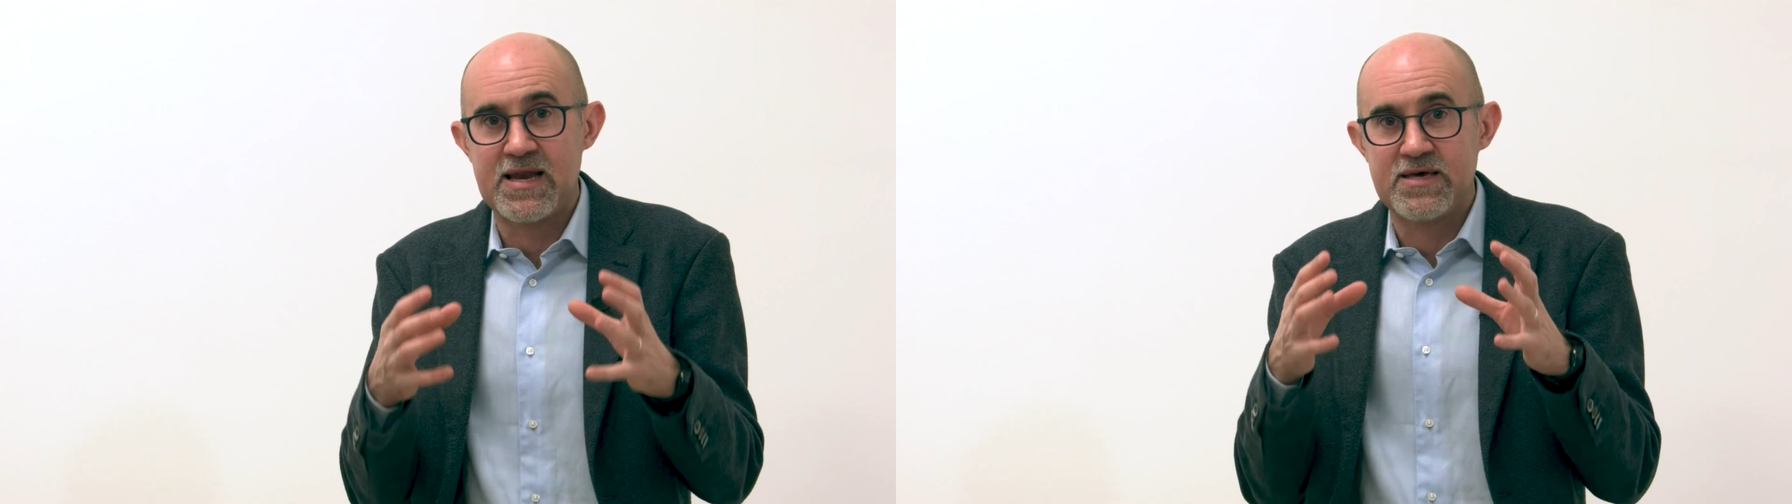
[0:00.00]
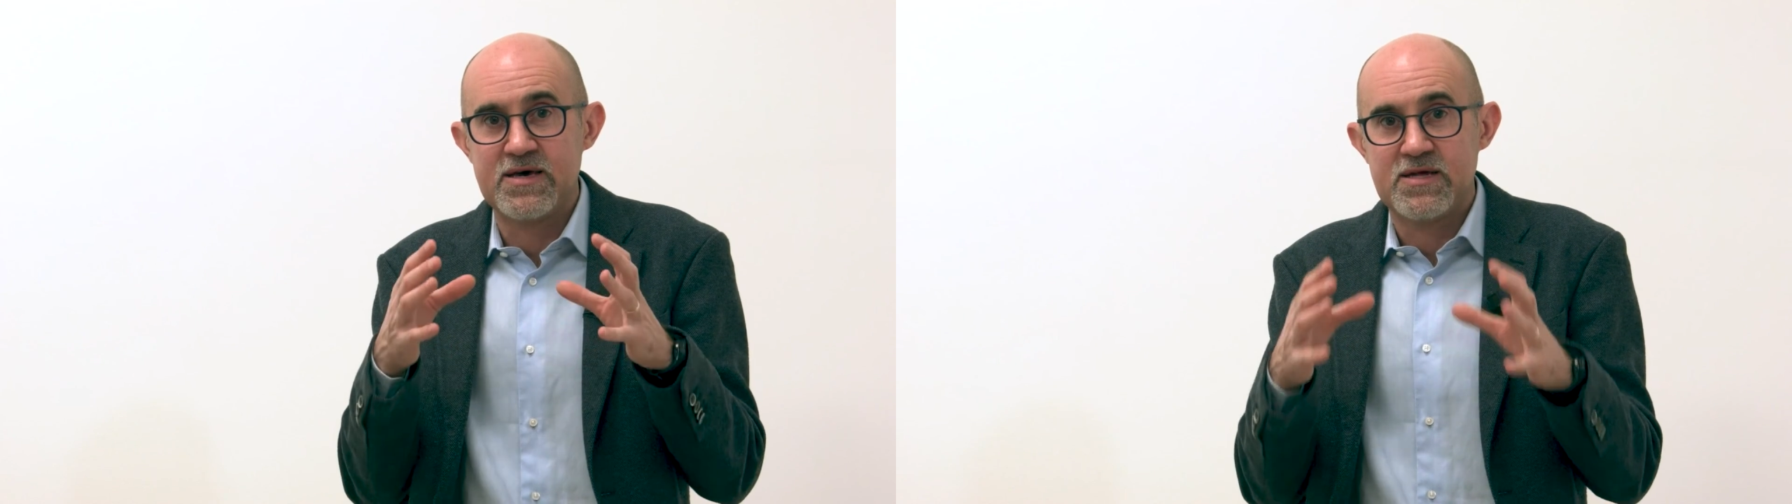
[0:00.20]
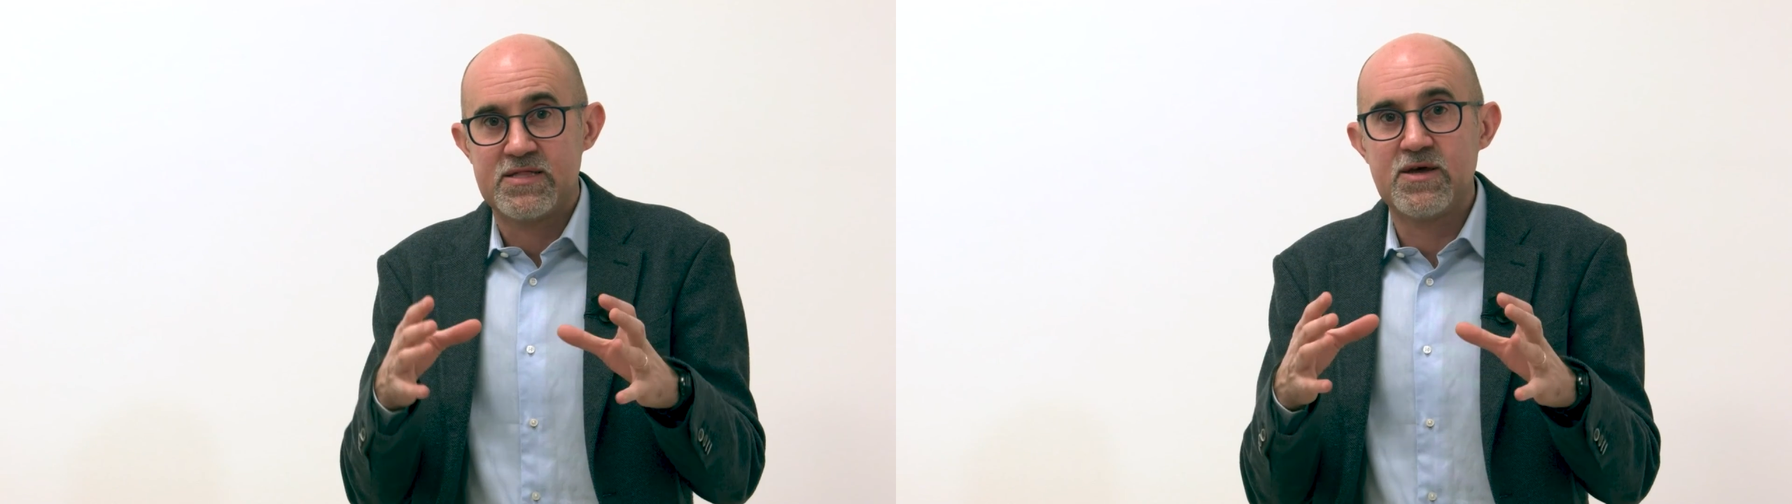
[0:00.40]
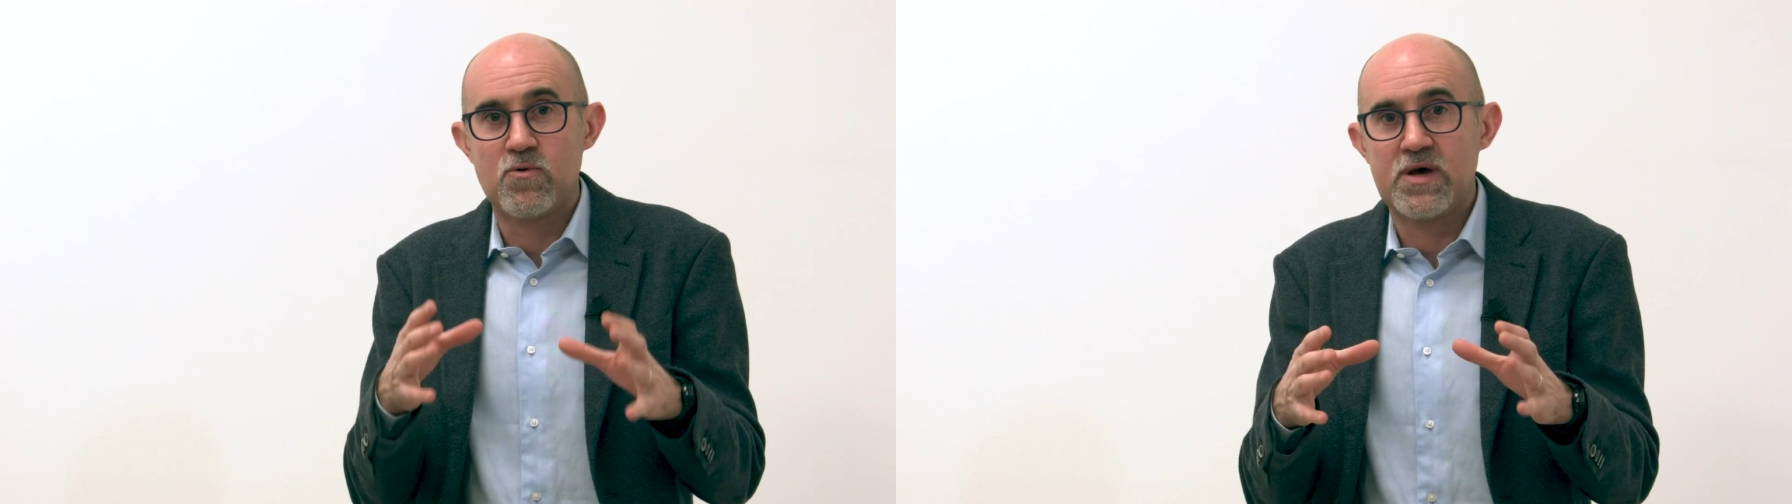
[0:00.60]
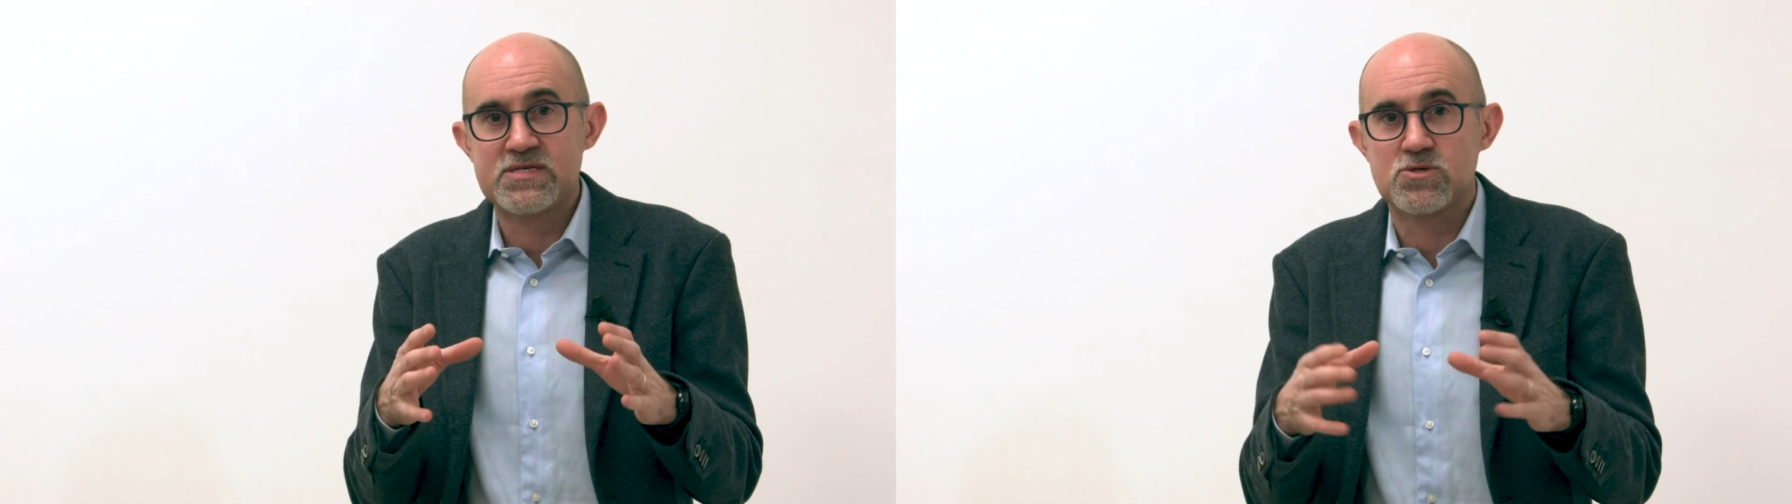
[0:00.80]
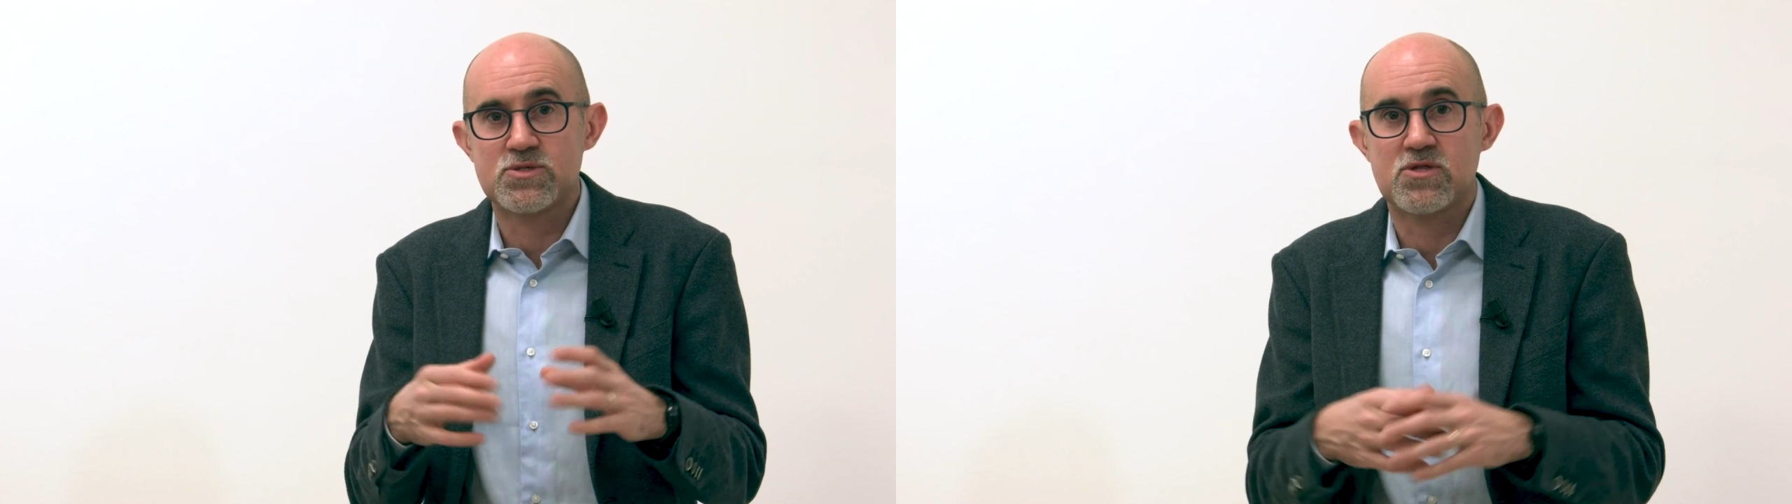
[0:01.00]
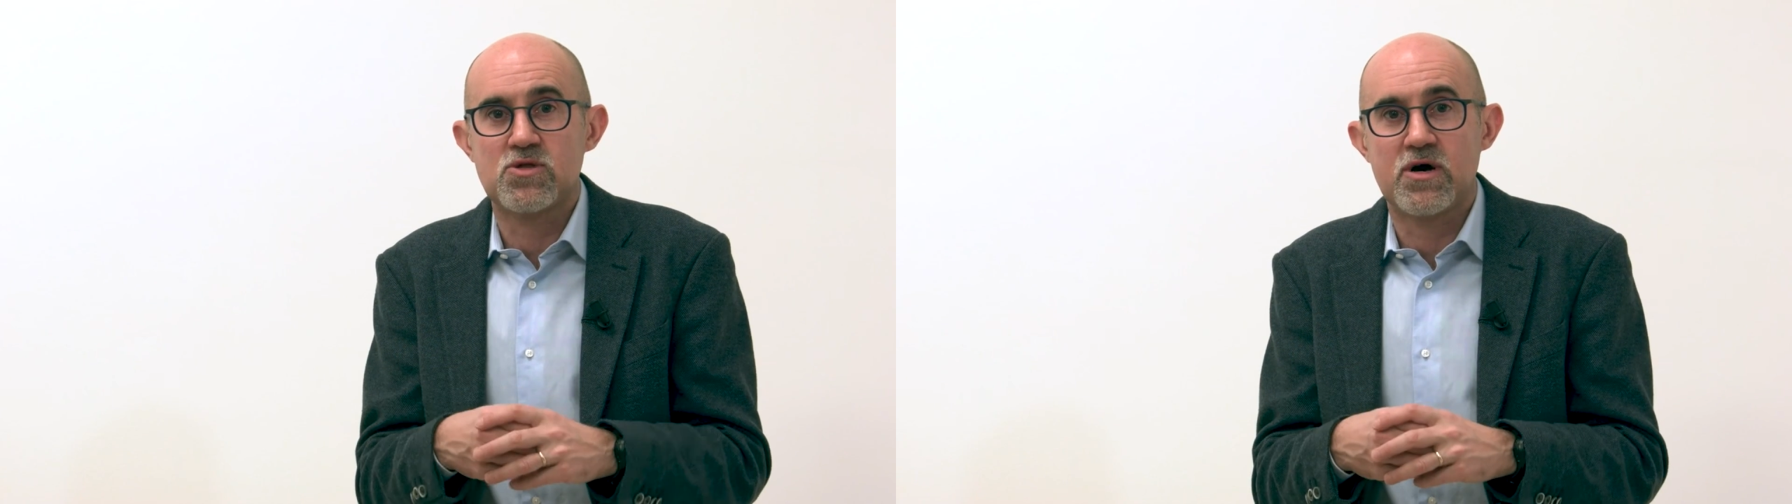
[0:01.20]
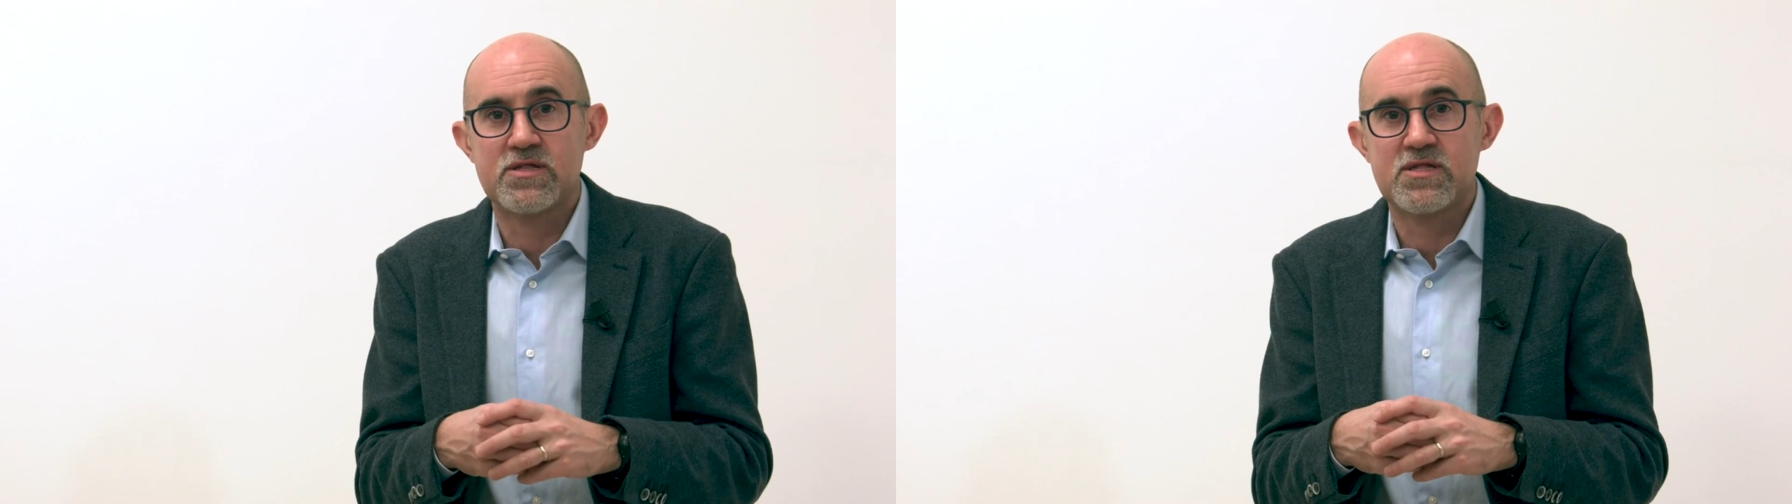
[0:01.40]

are reduced in